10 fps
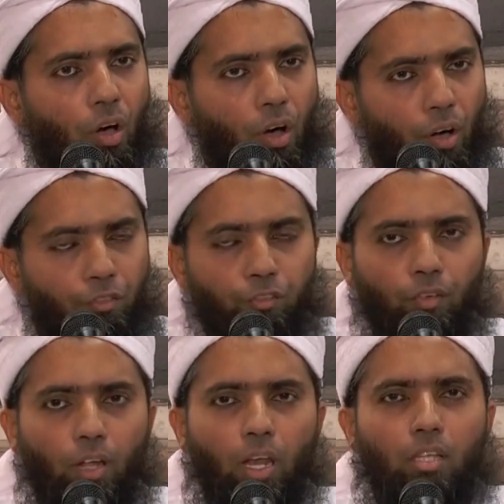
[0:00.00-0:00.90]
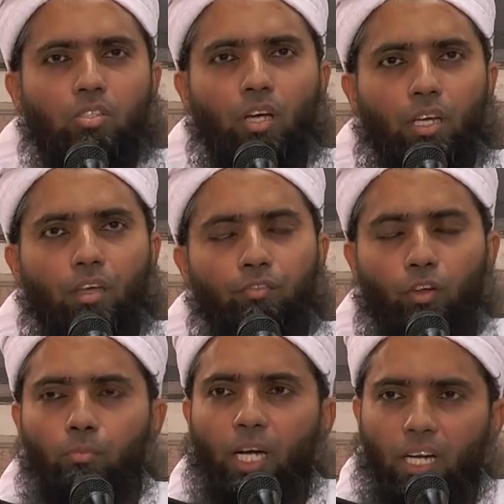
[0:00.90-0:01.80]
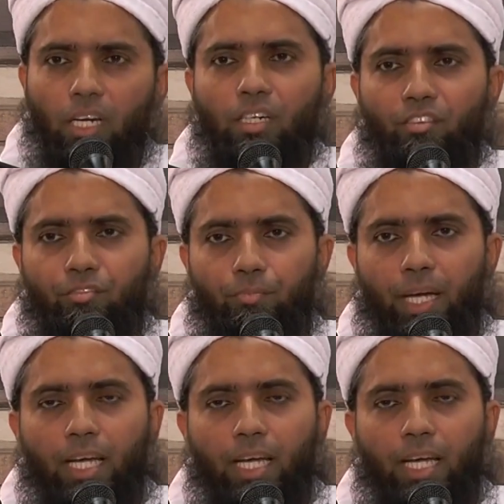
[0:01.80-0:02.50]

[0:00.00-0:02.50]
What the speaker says: of Lata'if al-Ma'arif by